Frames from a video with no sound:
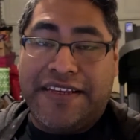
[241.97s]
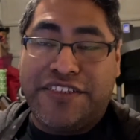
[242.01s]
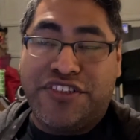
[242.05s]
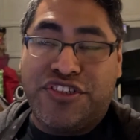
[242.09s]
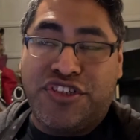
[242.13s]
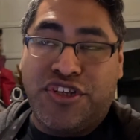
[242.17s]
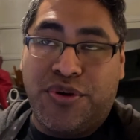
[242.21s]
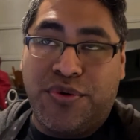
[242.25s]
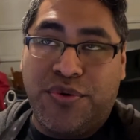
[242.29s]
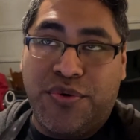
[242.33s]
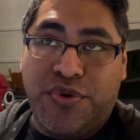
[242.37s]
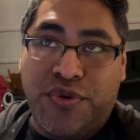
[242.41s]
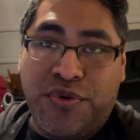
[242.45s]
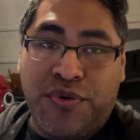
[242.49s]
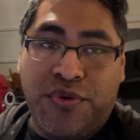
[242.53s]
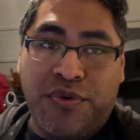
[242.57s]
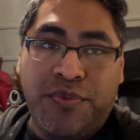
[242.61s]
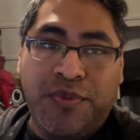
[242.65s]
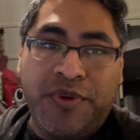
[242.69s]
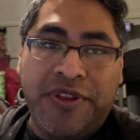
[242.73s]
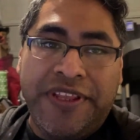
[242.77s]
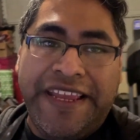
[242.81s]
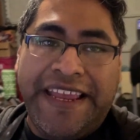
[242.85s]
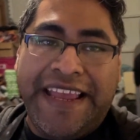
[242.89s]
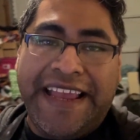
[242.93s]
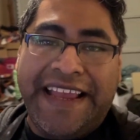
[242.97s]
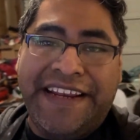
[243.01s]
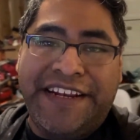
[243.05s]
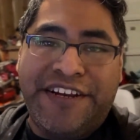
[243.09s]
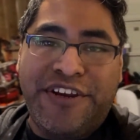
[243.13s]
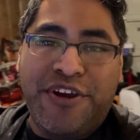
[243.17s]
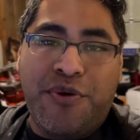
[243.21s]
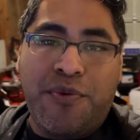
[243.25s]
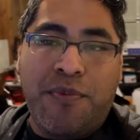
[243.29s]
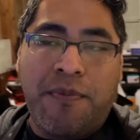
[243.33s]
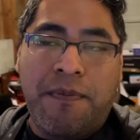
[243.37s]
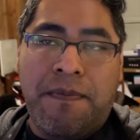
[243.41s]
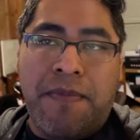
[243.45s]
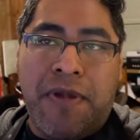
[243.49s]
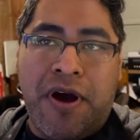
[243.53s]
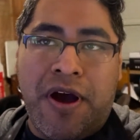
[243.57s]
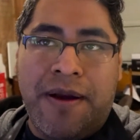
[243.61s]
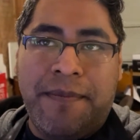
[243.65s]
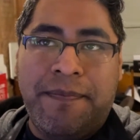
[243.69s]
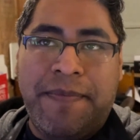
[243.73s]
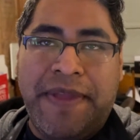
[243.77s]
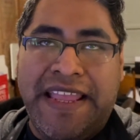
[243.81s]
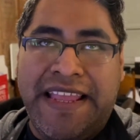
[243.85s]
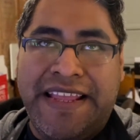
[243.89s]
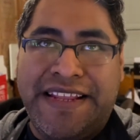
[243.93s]
so normally I don't
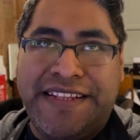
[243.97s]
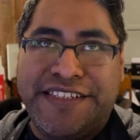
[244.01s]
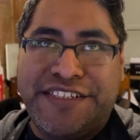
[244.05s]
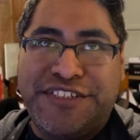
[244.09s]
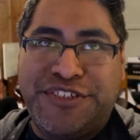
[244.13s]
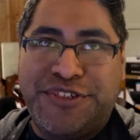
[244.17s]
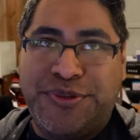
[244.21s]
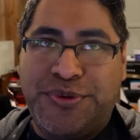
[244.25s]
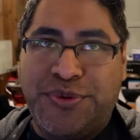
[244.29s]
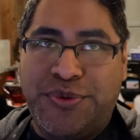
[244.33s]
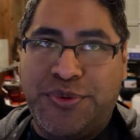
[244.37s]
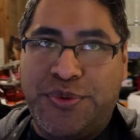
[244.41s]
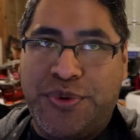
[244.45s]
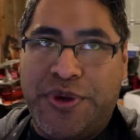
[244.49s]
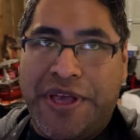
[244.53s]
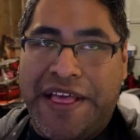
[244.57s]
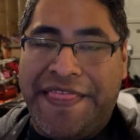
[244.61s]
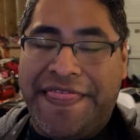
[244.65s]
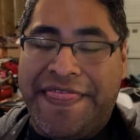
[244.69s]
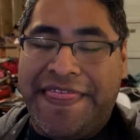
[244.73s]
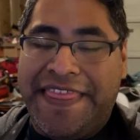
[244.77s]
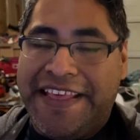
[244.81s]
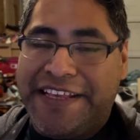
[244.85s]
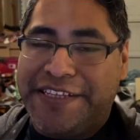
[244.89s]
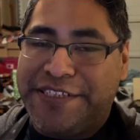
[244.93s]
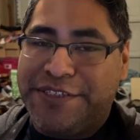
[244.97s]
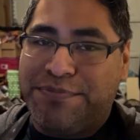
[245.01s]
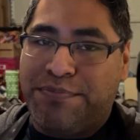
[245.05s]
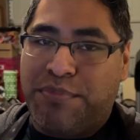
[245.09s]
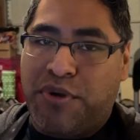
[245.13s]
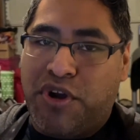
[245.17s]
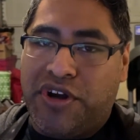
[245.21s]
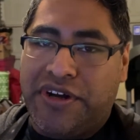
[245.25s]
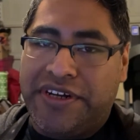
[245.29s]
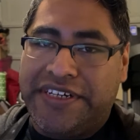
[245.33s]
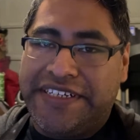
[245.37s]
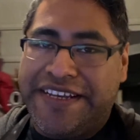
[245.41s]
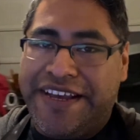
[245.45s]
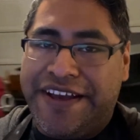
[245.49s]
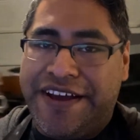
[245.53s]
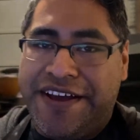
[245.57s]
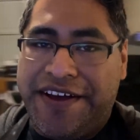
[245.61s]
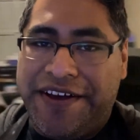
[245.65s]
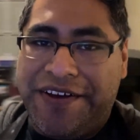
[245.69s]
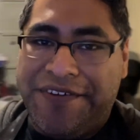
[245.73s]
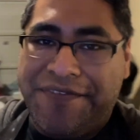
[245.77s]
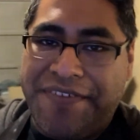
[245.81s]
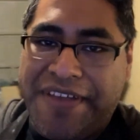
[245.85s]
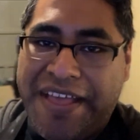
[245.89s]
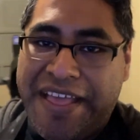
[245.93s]
pop into this part
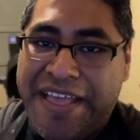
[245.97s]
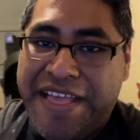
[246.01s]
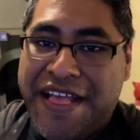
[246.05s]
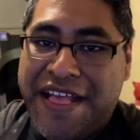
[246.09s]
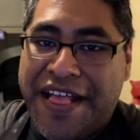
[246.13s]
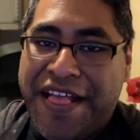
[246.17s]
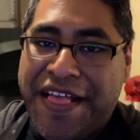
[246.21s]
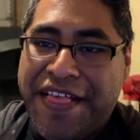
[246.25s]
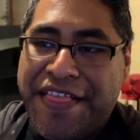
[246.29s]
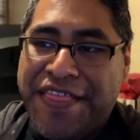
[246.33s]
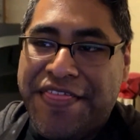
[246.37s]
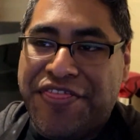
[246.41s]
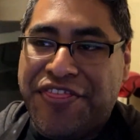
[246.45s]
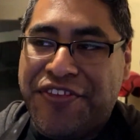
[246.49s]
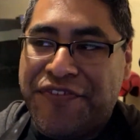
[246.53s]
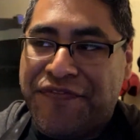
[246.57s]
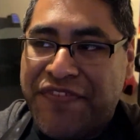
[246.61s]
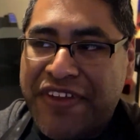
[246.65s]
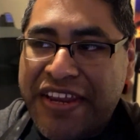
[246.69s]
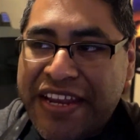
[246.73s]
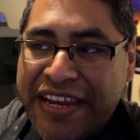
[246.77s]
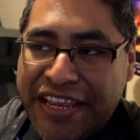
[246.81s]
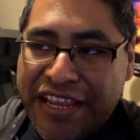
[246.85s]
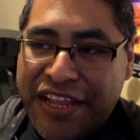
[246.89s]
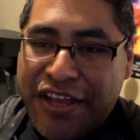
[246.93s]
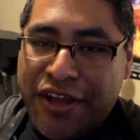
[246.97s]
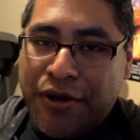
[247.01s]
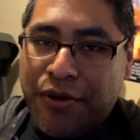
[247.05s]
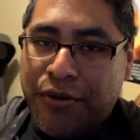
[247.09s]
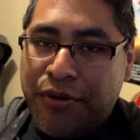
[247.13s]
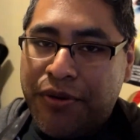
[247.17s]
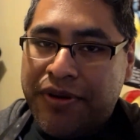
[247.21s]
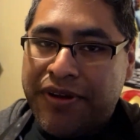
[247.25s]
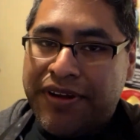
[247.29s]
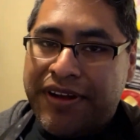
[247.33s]
of the video.